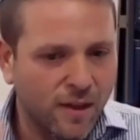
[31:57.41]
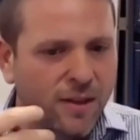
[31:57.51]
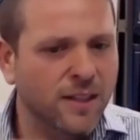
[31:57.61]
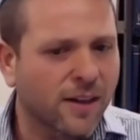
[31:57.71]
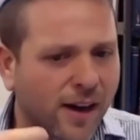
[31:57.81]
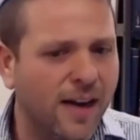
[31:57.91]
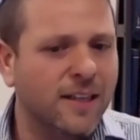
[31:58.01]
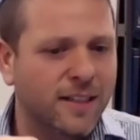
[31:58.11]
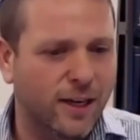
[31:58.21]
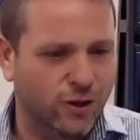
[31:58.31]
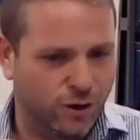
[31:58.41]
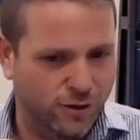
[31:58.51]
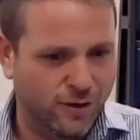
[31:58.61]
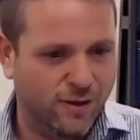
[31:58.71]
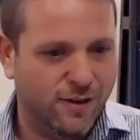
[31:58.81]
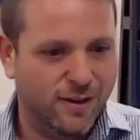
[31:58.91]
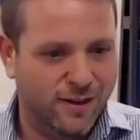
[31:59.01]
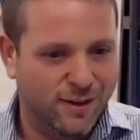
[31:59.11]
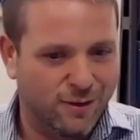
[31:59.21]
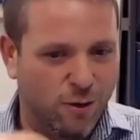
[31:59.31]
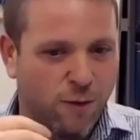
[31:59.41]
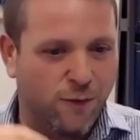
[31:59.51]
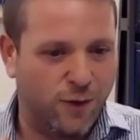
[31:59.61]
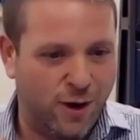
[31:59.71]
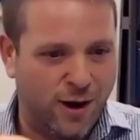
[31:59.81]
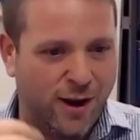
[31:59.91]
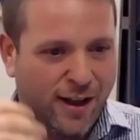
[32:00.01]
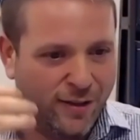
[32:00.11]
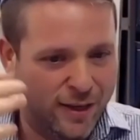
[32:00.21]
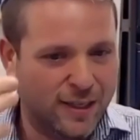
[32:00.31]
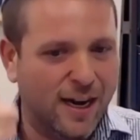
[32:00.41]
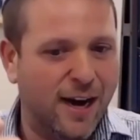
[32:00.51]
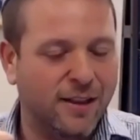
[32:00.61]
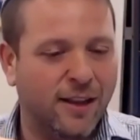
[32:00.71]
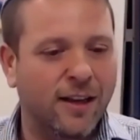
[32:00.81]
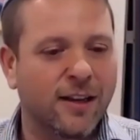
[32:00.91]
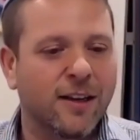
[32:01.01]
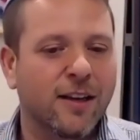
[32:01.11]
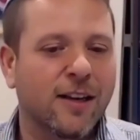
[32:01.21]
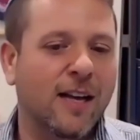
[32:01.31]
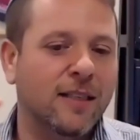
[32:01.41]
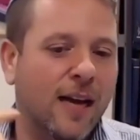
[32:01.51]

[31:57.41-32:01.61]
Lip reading: this realization of and this clarity comes